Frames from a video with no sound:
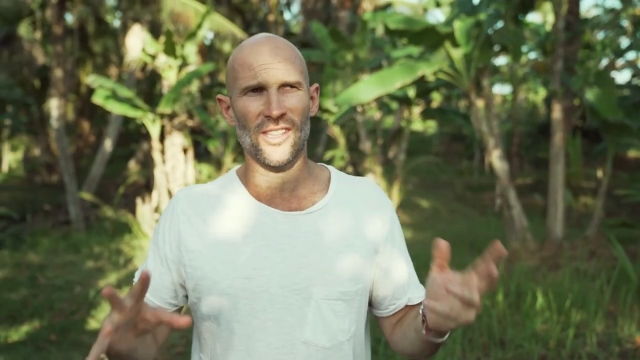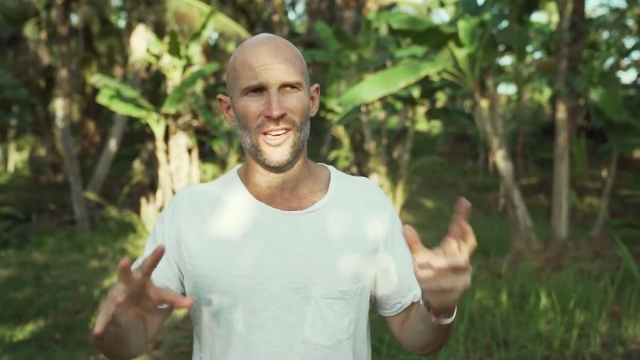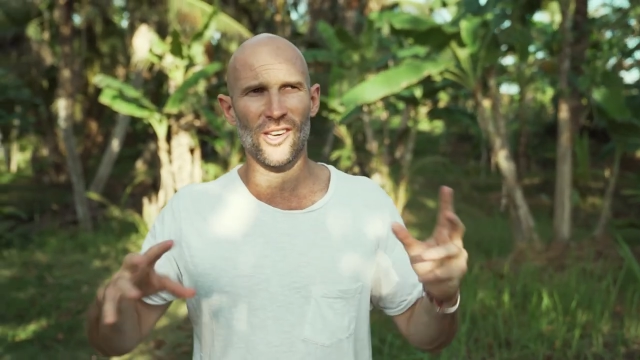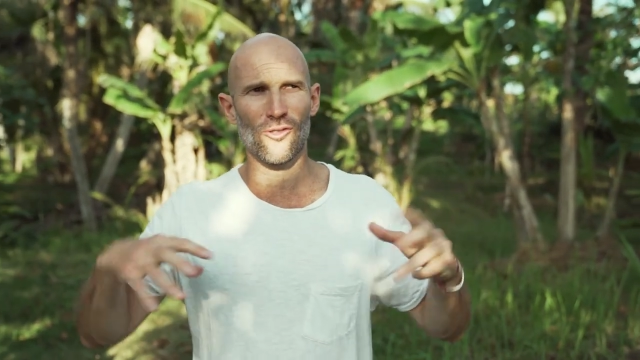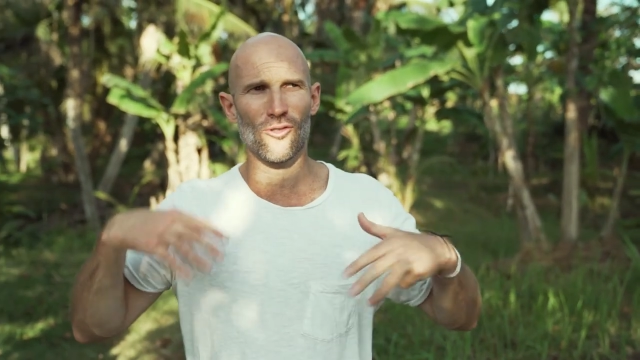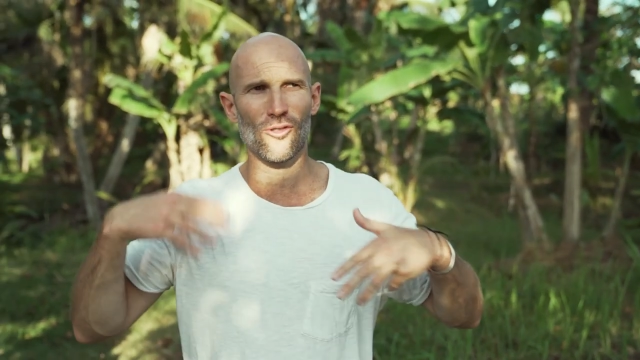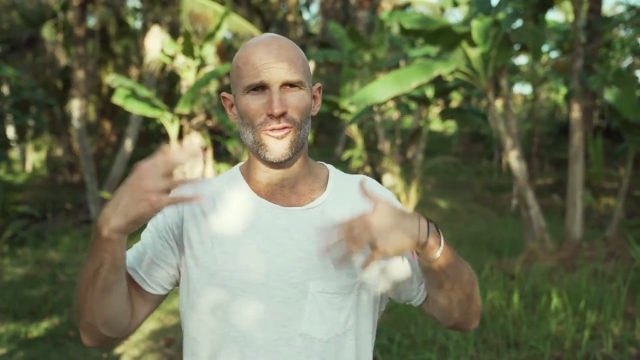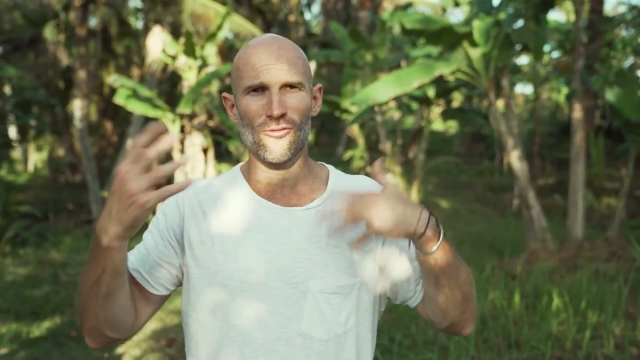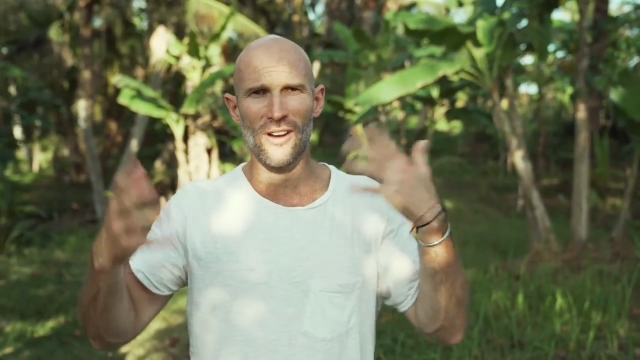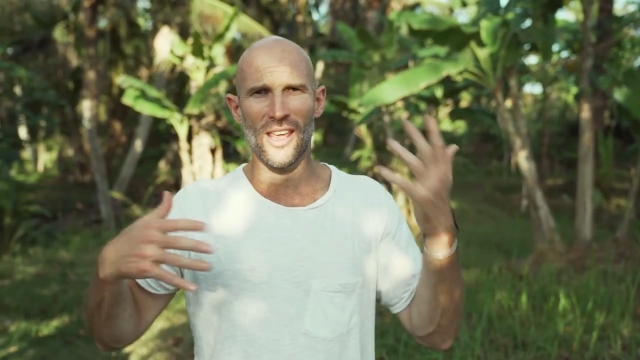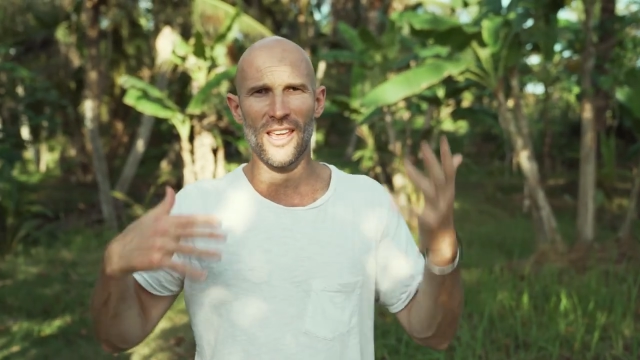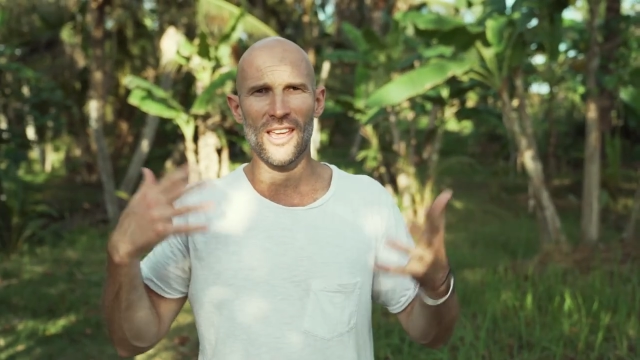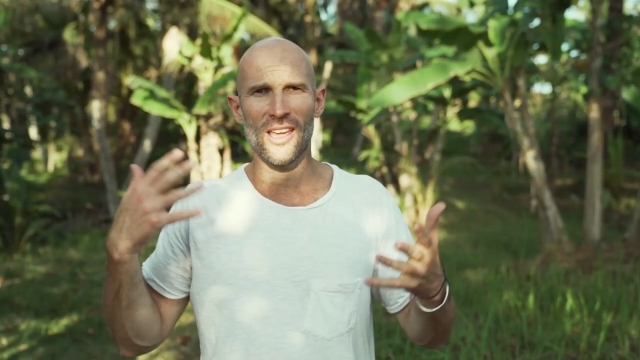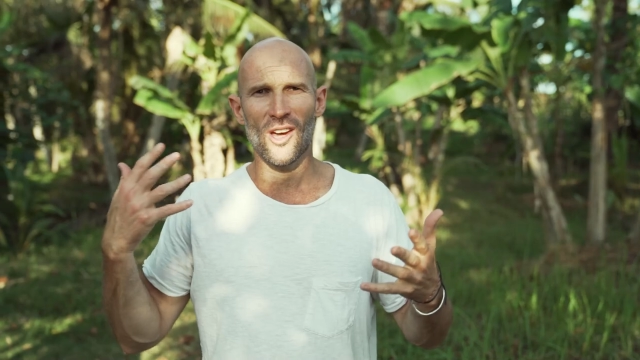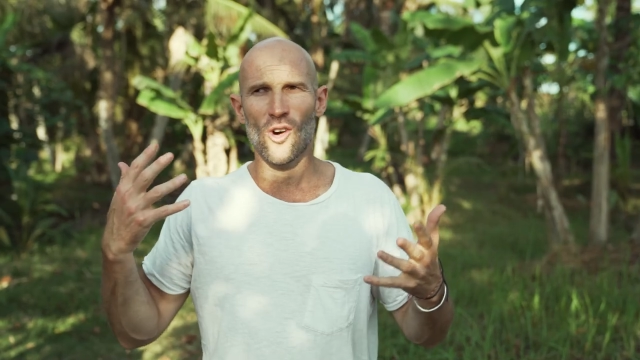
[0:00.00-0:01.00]
then you're
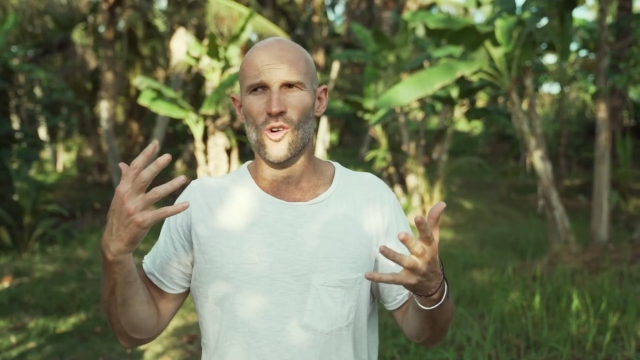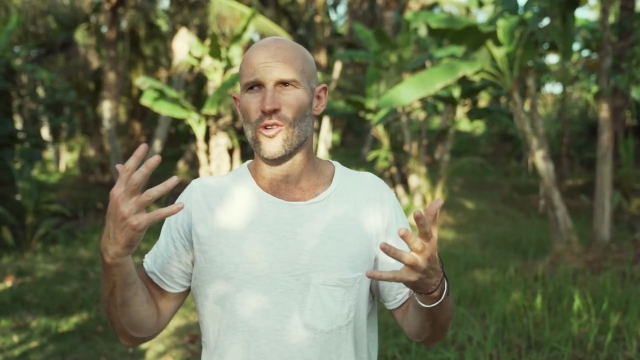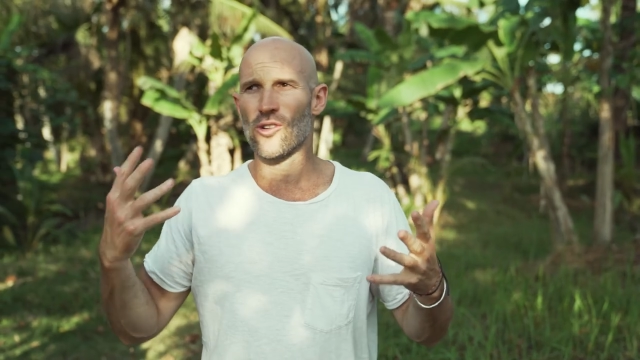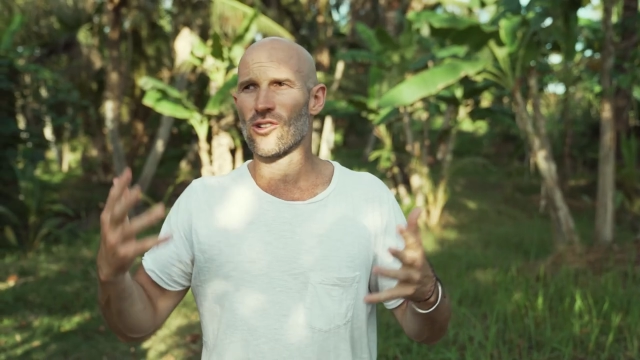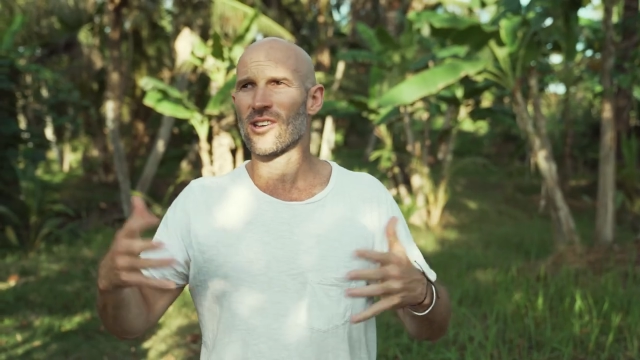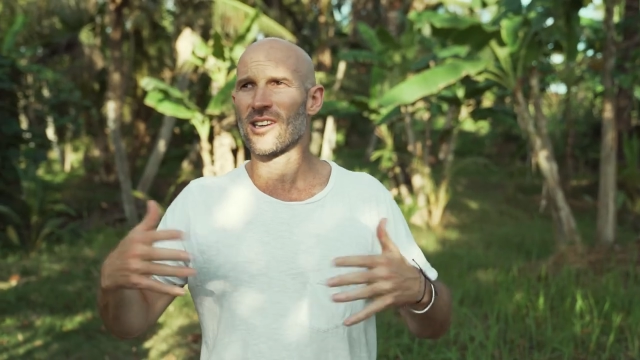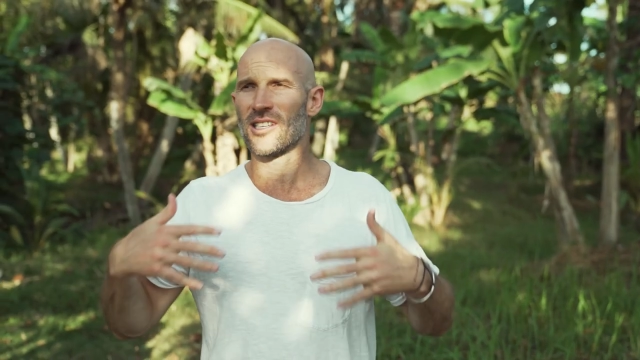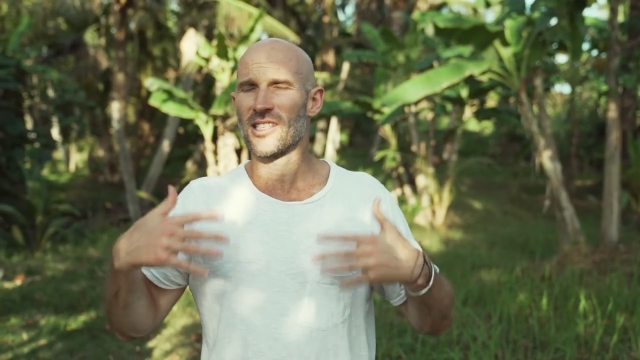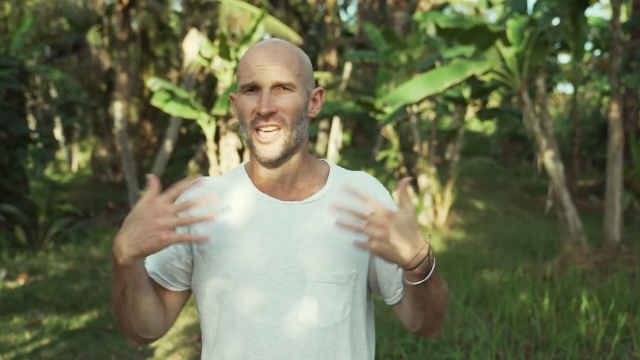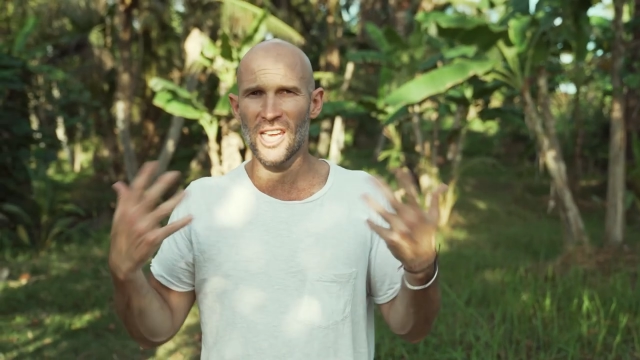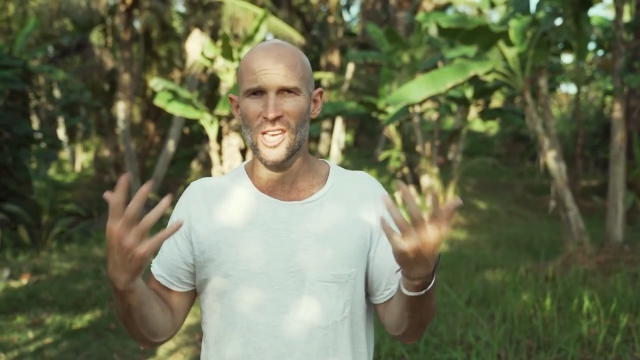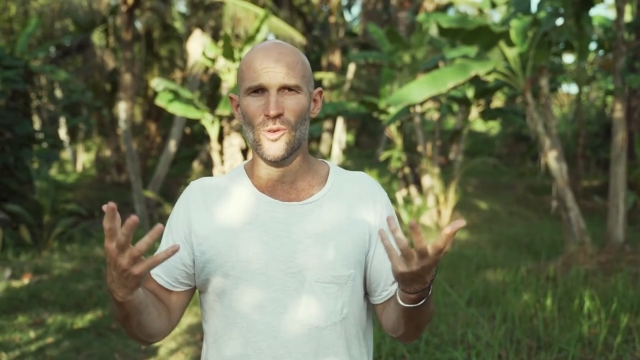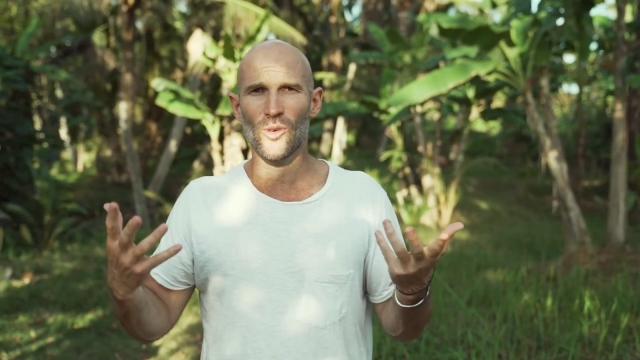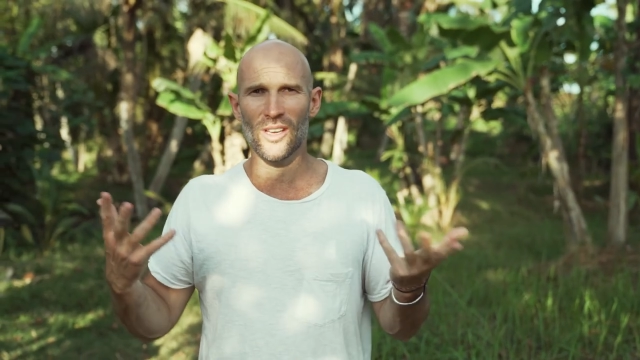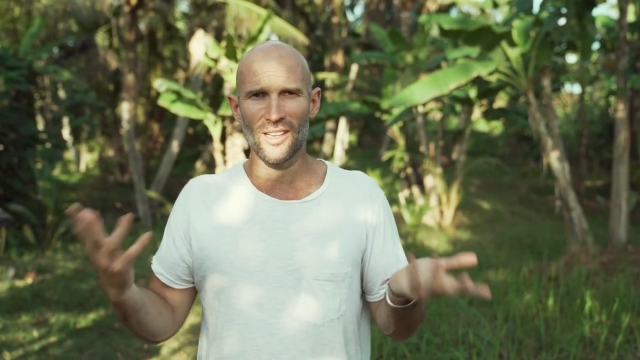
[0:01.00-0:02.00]
already or you're
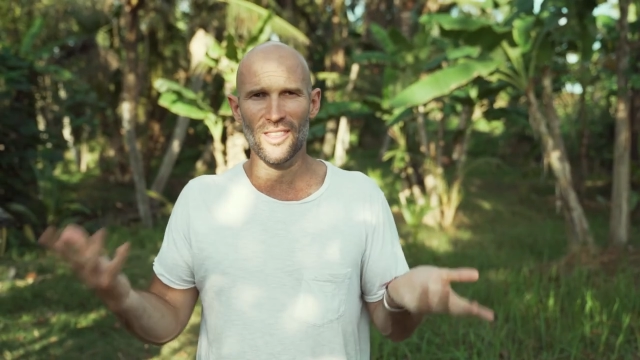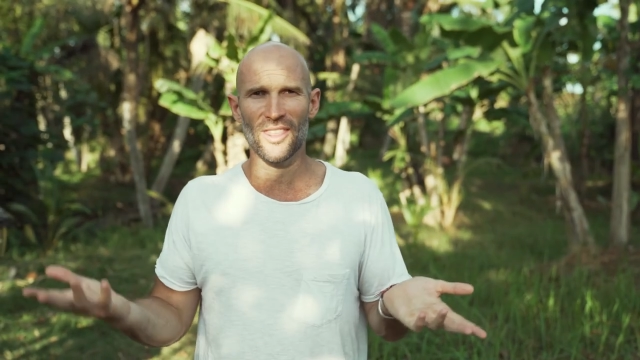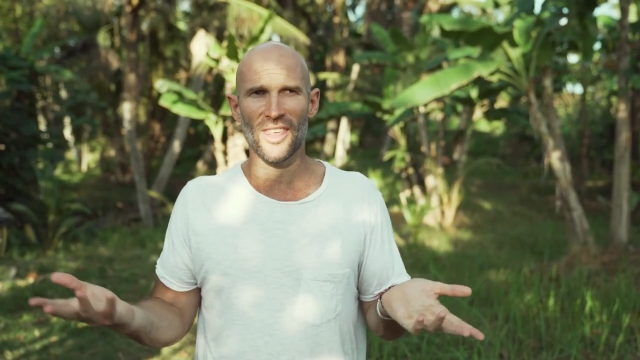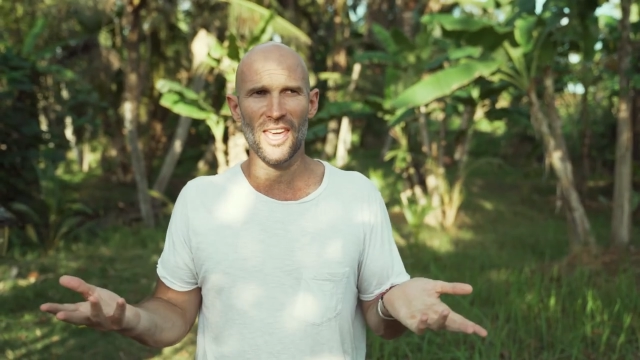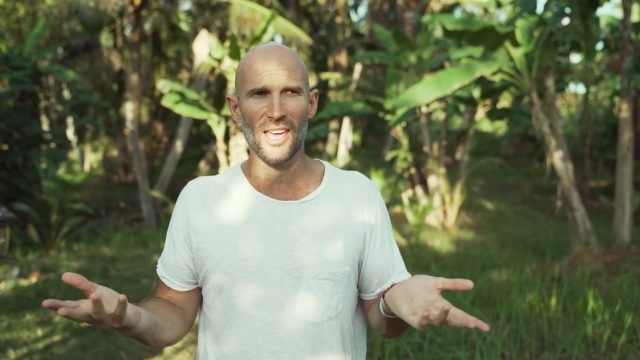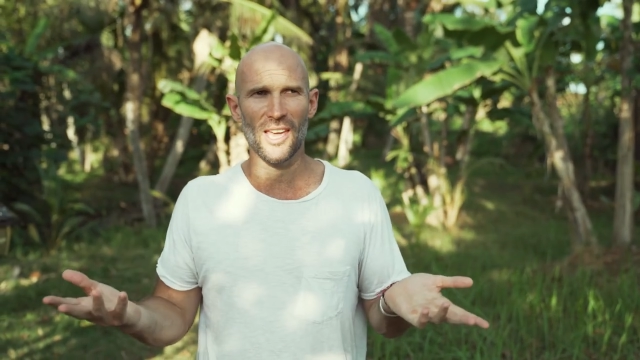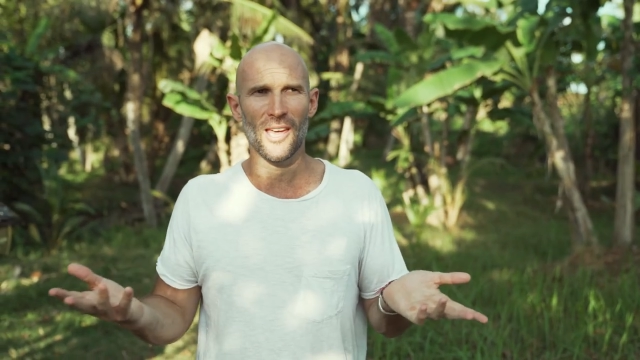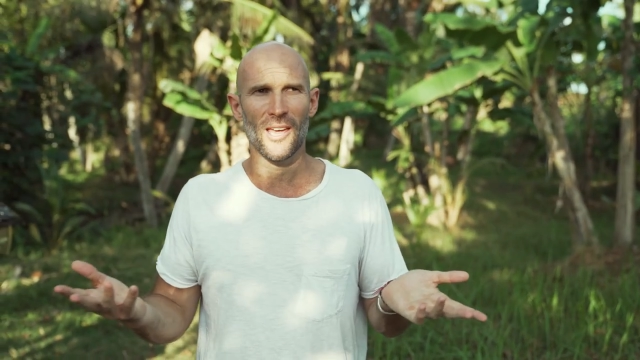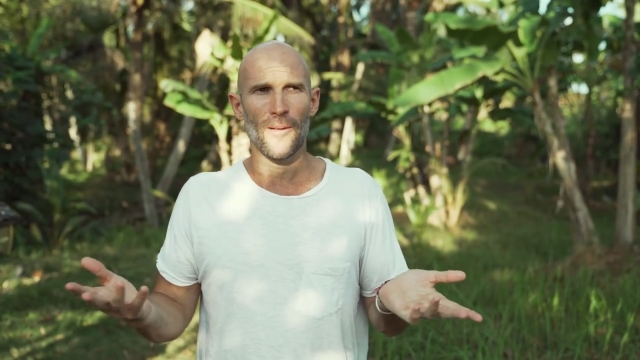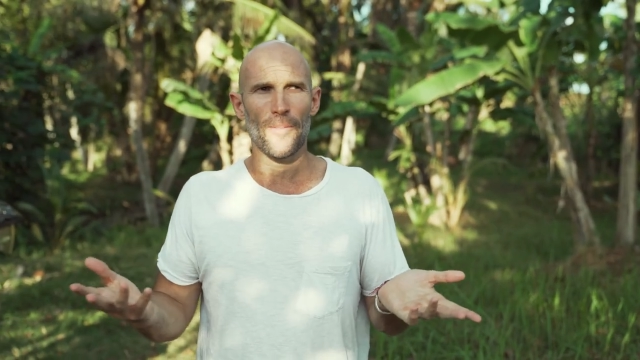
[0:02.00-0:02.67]
continuing to think